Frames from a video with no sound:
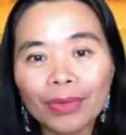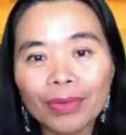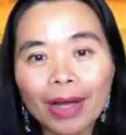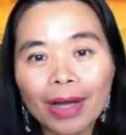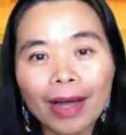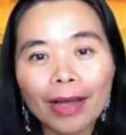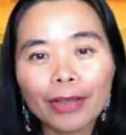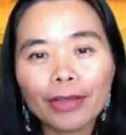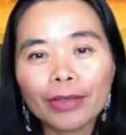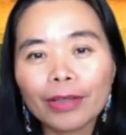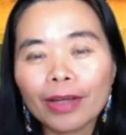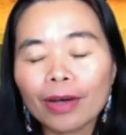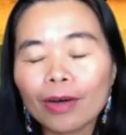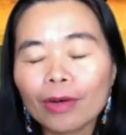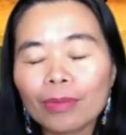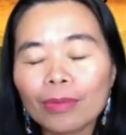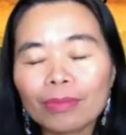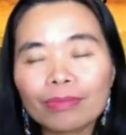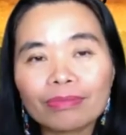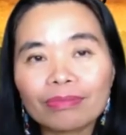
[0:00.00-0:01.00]
You know,
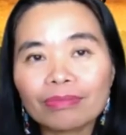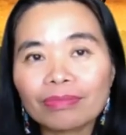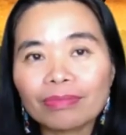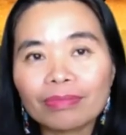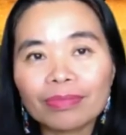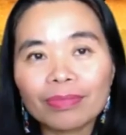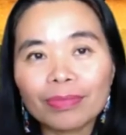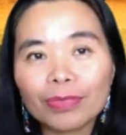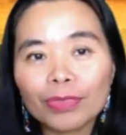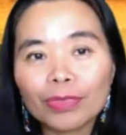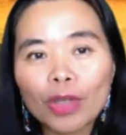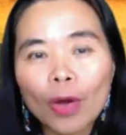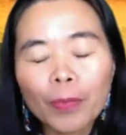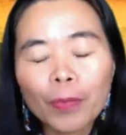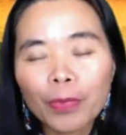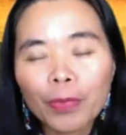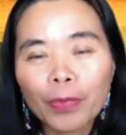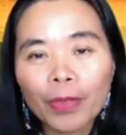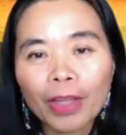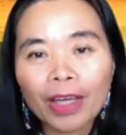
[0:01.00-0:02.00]
don't
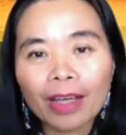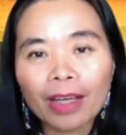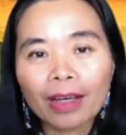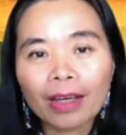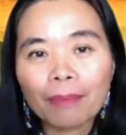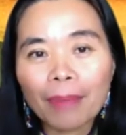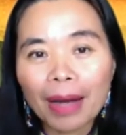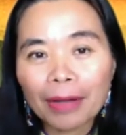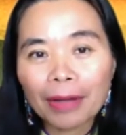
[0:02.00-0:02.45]
think about the